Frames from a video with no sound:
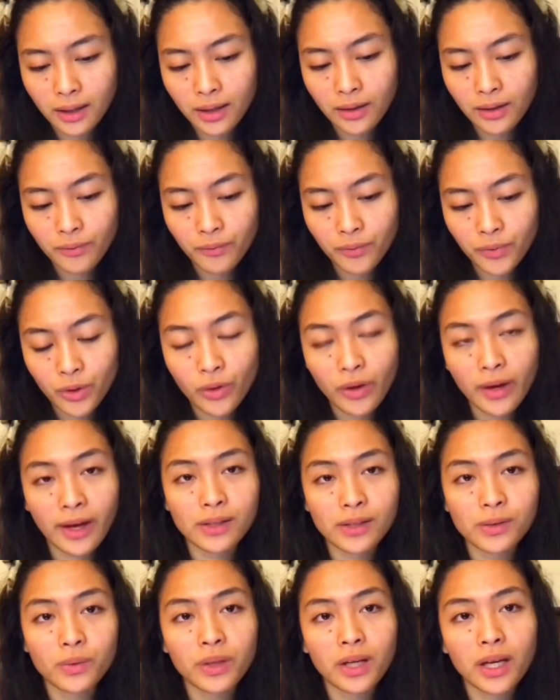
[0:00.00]
you
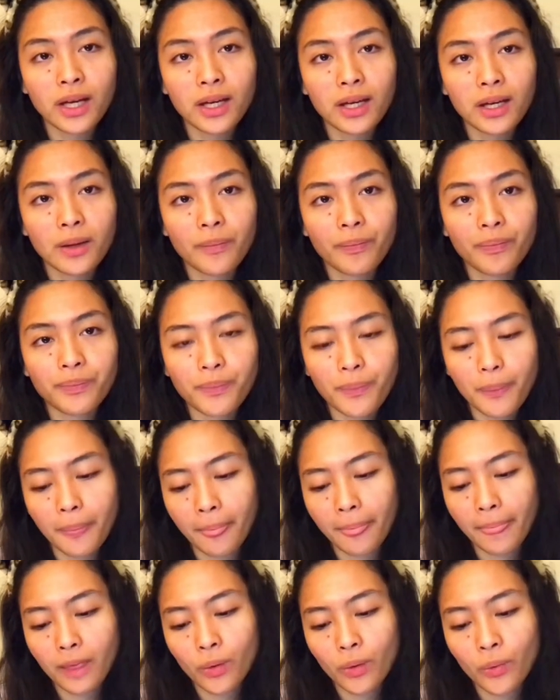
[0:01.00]
guys, when
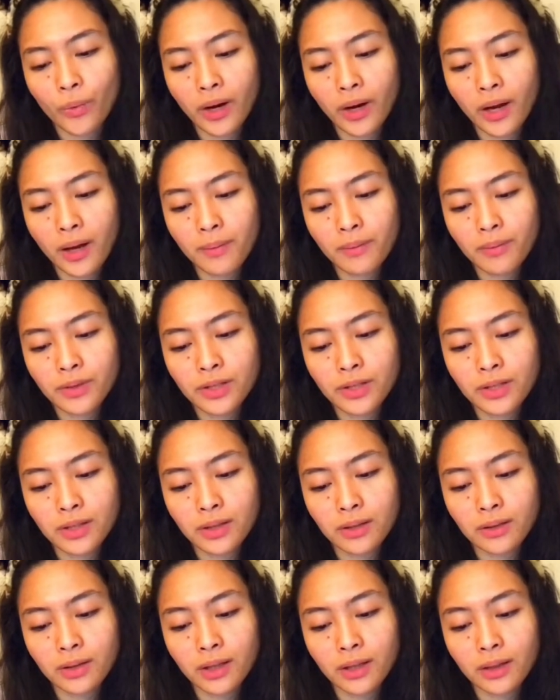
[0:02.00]
I'm just
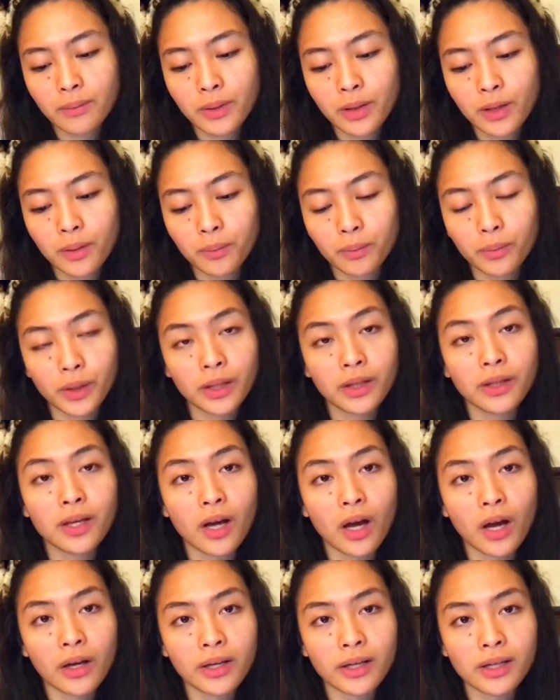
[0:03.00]
gonna be completely
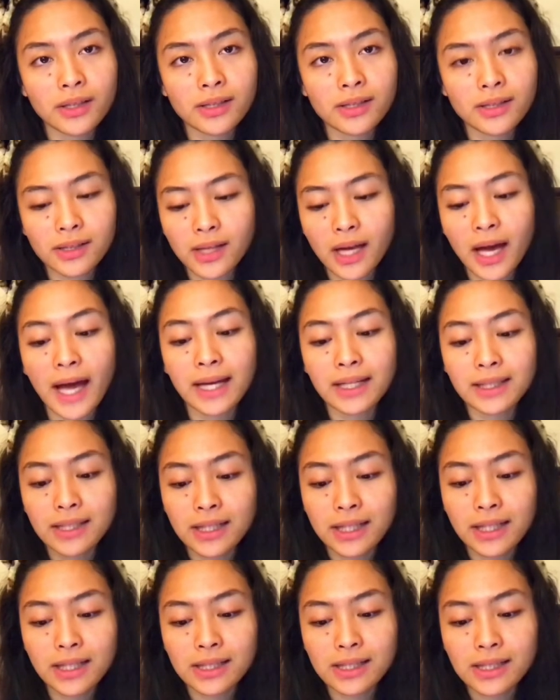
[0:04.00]
honest, I
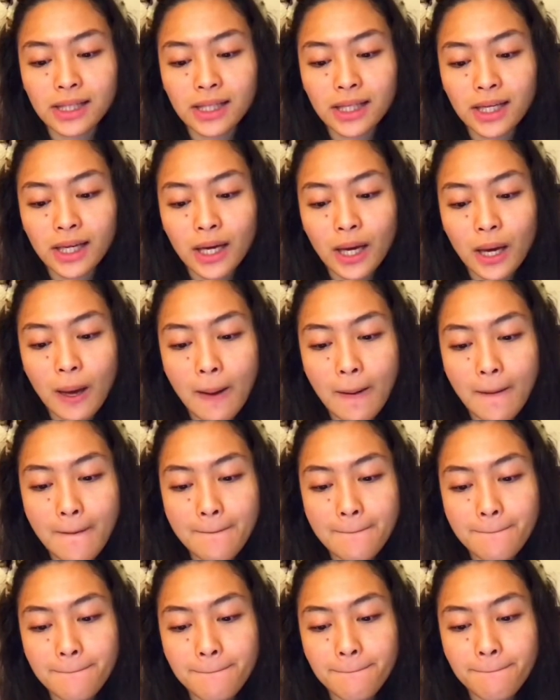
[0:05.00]
didn't
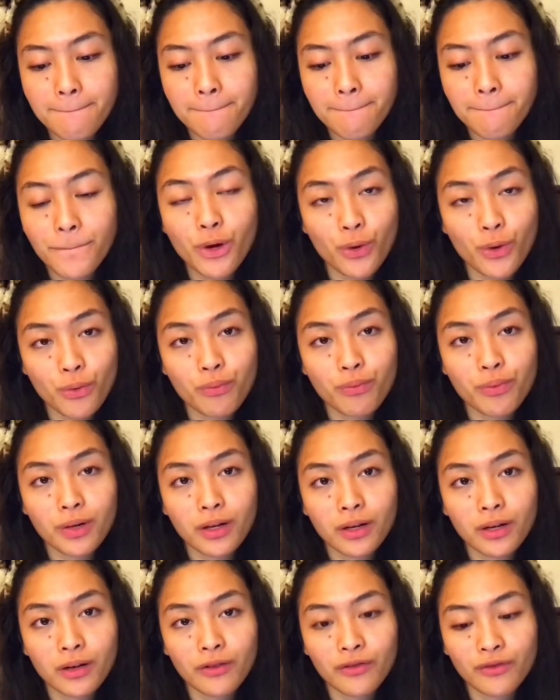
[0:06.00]
poop
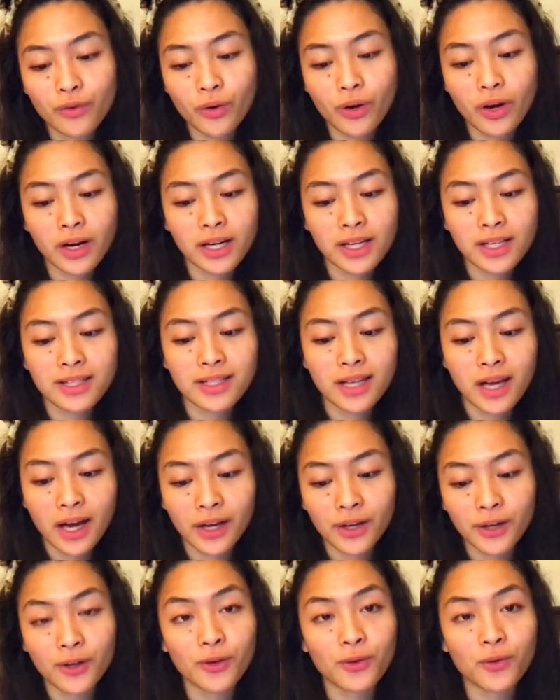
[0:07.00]
for an
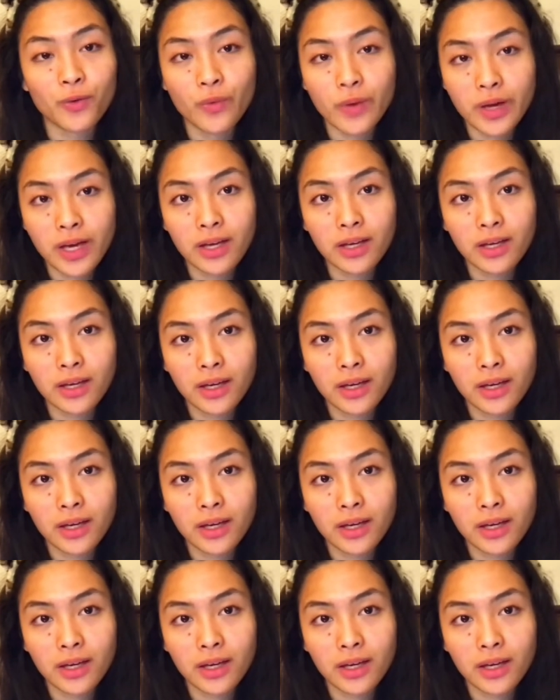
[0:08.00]
entire week